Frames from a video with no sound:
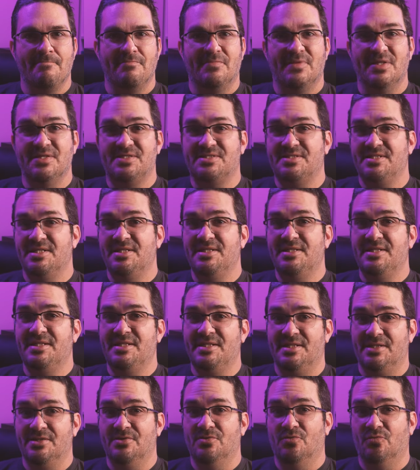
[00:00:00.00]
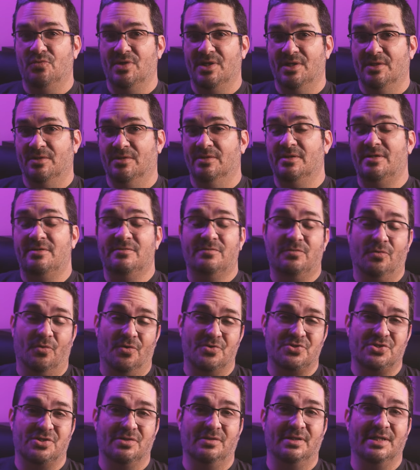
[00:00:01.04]
the CD will
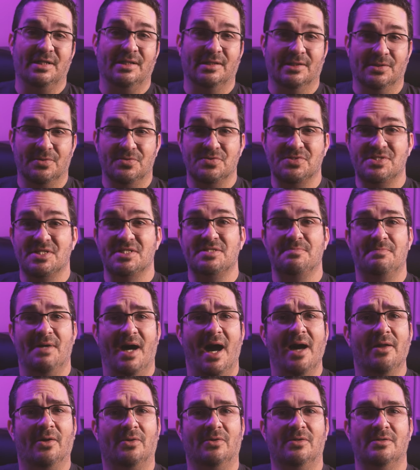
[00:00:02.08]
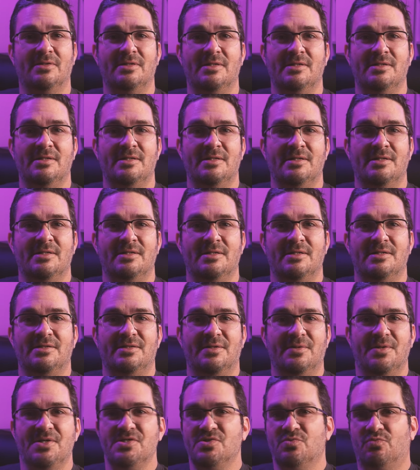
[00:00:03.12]
unfortunately lose this battle.
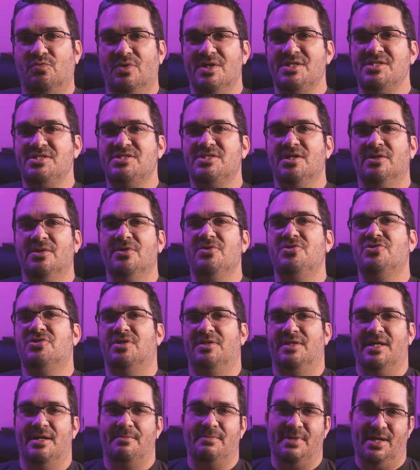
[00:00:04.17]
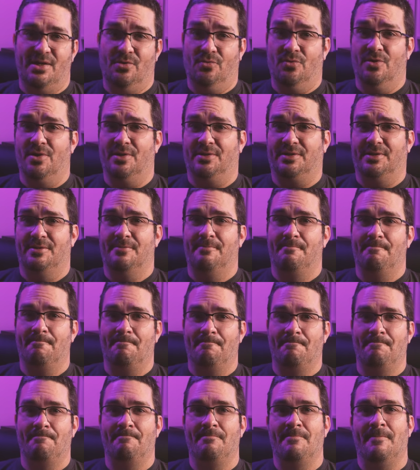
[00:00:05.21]
There is one solution that may work.
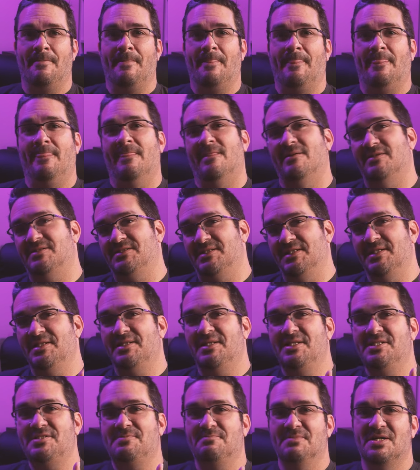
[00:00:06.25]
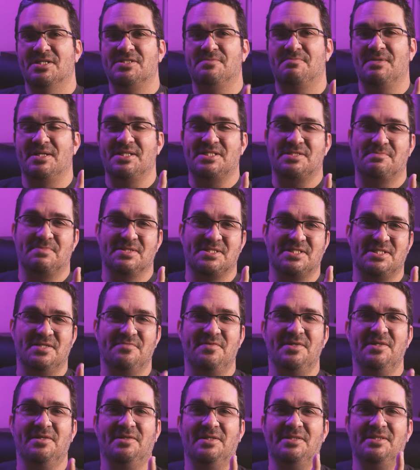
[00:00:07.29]
CDs must be
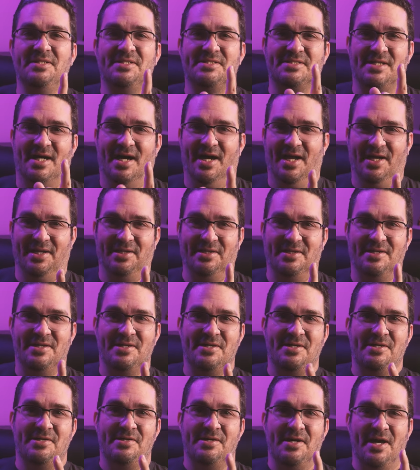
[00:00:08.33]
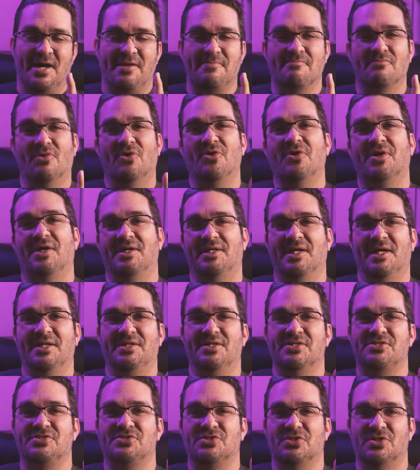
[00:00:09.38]
specifically designed and marketed
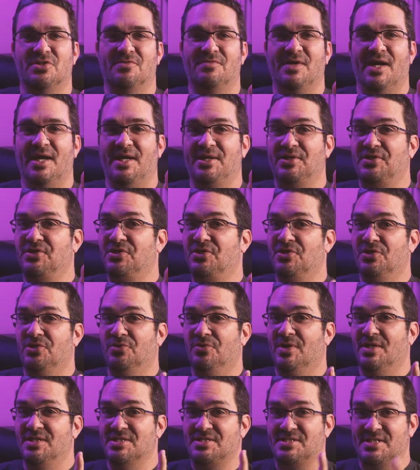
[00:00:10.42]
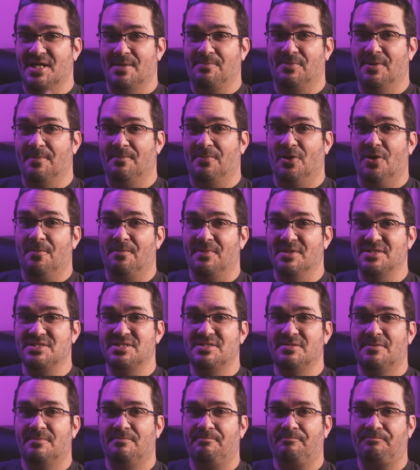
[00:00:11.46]
to serve a new and separate
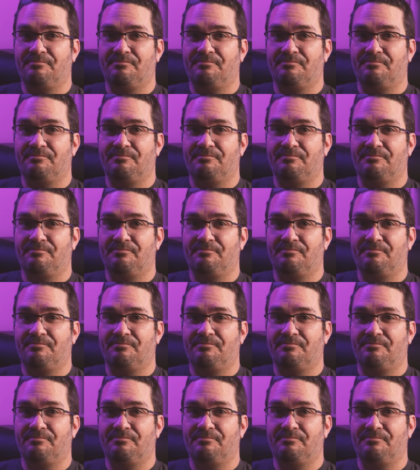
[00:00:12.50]
purpose.